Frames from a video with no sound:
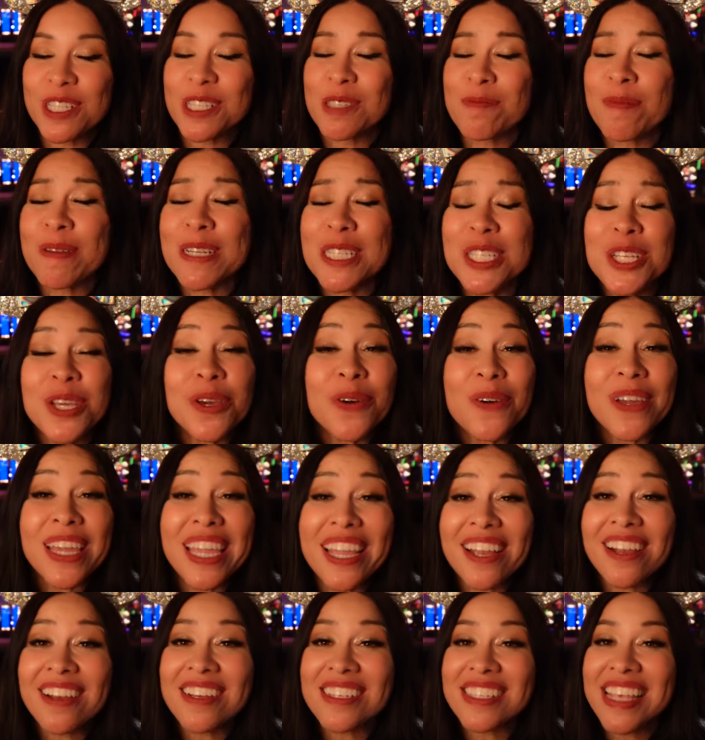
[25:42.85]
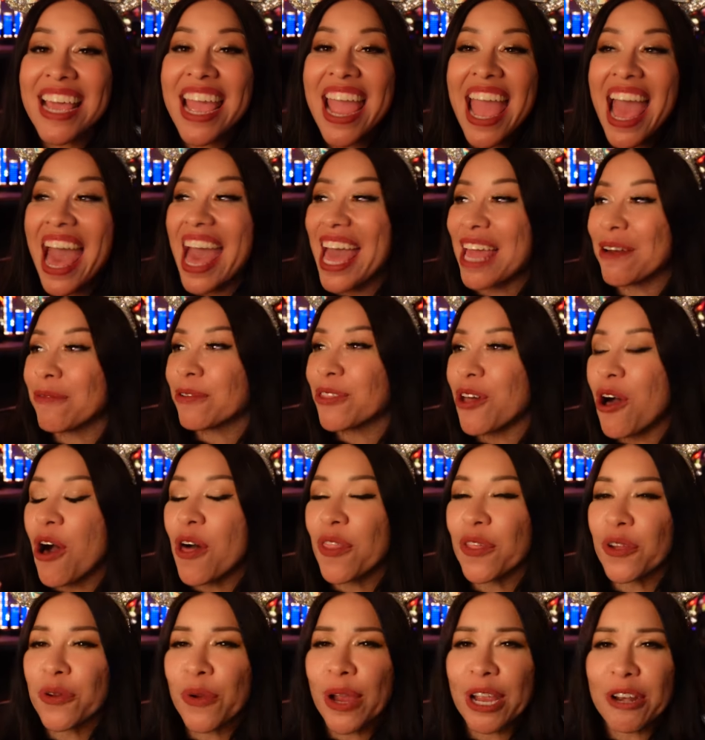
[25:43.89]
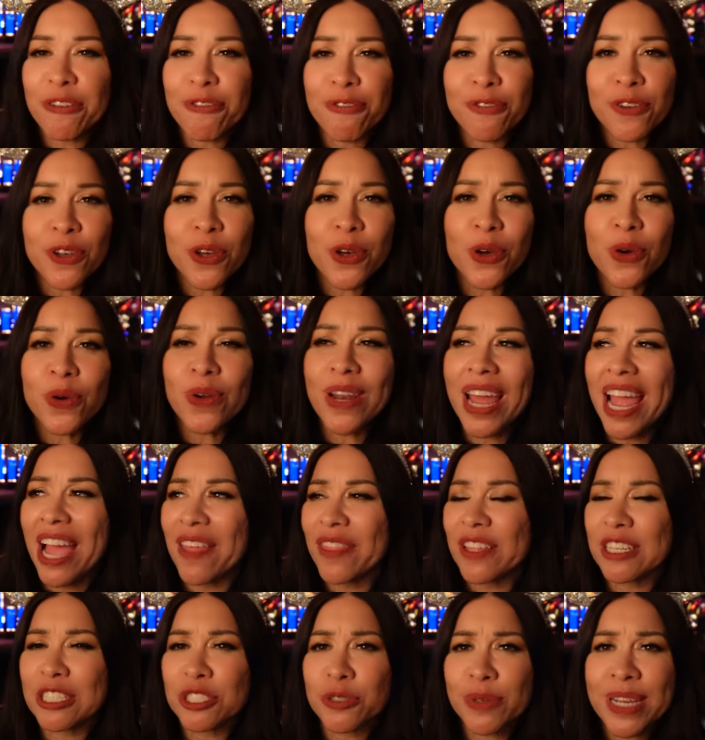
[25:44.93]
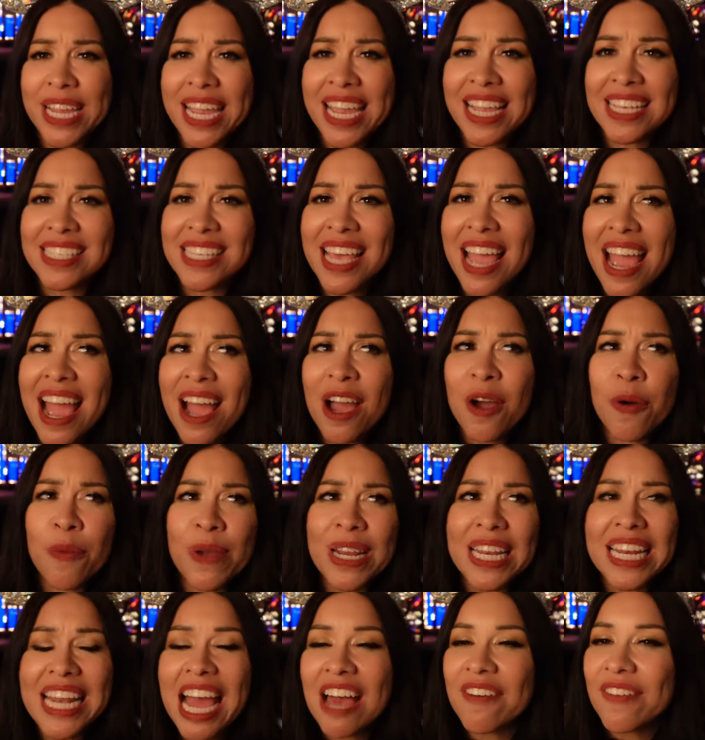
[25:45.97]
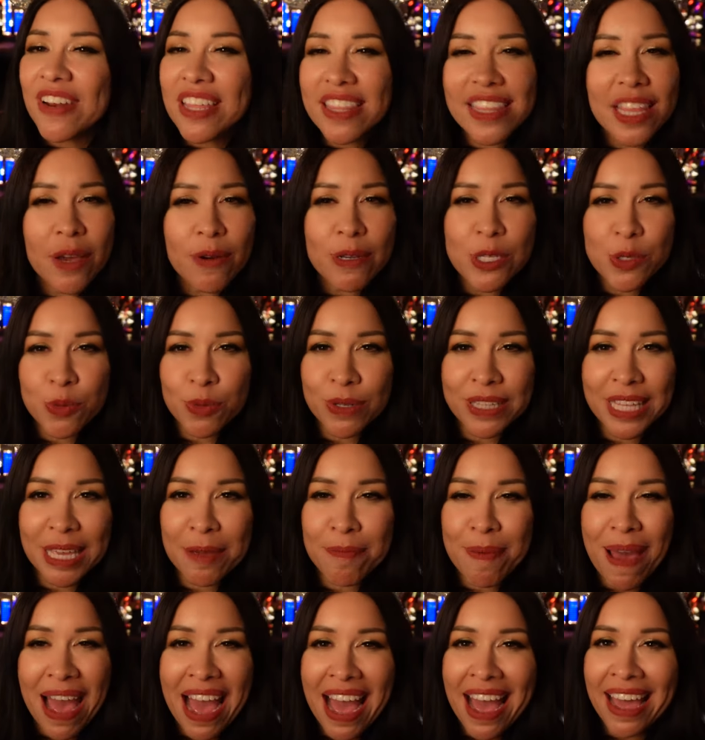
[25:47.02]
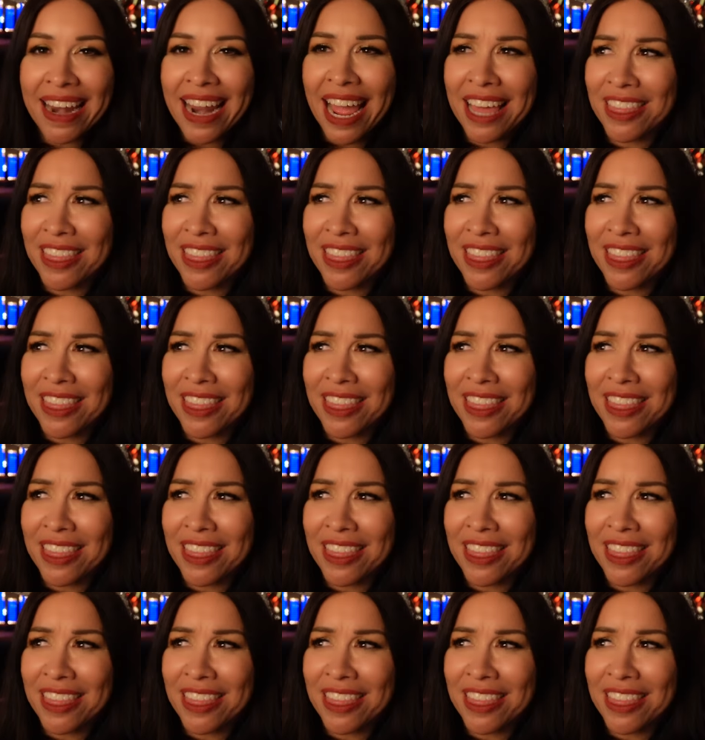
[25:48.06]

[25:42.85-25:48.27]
It's been 2 years, and with all the great food and the drinks, we didn't have anything that was really bad.